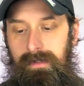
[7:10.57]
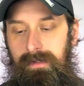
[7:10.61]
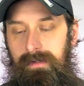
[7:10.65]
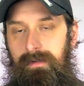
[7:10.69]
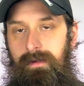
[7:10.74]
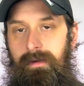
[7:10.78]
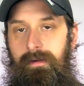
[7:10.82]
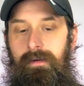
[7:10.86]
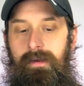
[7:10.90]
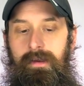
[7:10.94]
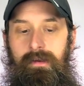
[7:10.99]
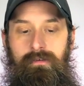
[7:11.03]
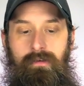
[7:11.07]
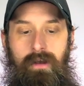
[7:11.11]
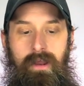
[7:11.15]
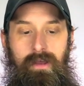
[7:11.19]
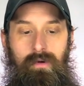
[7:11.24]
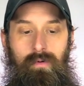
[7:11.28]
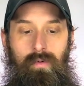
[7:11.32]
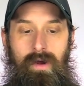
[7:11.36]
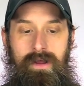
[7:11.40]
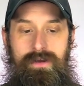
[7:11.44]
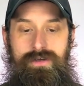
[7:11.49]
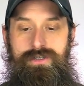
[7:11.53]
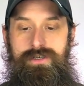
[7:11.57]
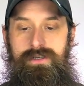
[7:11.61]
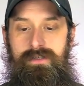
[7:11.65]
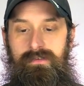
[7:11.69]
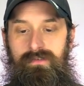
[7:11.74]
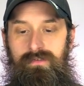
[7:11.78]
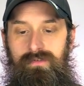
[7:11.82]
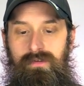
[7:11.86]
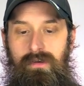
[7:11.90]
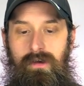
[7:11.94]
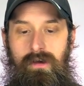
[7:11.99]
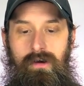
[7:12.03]
Larry, great question.
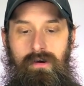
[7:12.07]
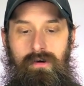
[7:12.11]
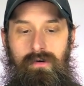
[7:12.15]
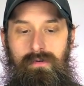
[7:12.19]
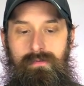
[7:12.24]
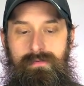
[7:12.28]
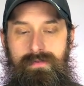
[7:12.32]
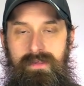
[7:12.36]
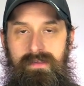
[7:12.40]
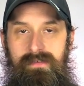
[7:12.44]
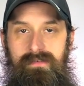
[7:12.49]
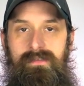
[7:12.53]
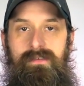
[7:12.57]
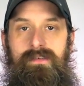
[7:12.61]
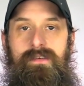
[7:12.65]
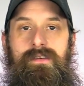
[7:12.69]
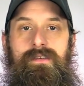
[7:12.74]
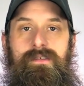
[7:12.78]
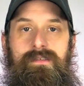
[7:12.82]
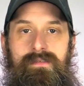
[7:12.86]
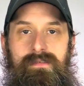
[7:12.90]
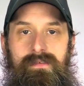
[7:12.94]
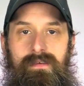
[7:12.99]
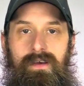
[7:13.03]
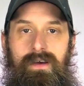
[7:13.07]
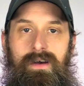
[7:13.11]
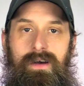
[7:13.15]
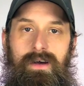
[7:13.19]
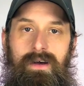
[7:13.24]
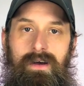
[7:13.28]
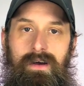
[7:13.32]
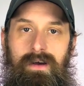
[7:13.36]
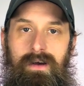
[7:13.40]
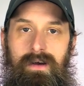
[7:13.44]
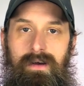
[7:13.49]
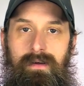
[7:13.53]
So this is
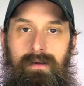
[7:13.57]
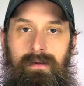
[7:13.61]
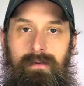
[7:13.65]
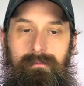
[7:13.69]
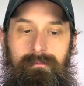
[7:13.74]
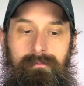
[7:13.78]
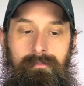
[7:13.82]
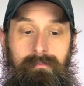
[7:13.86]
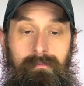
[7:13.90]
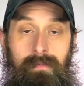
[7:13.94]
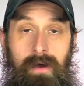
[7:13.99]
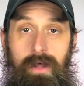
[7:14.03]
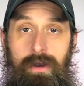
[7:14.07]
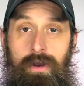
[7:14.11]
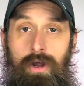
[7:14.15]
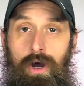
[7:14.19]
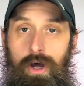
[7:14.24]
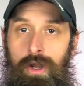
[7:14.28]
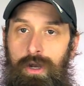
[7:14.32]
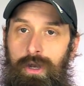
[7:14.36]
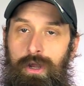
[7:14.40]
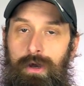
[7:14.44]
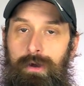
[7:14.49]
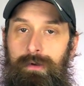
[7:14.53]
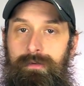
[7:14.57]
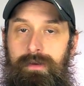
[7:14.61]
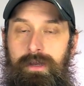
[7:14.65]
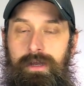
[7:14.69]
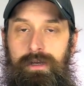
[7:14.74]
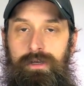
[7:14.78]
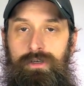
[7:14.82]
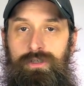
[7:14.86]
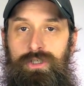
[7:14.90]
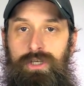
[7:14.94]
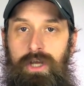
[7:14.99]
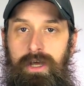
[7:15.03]
an unknown
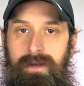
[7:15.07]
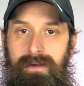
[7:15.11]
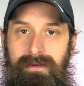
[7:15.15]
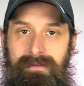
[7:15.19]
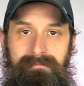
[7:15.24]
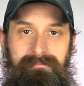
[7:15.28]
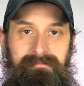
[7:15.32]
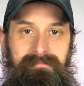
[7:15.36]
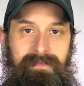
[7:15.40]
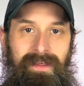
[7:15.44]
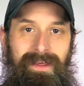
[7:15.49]
year Jetta,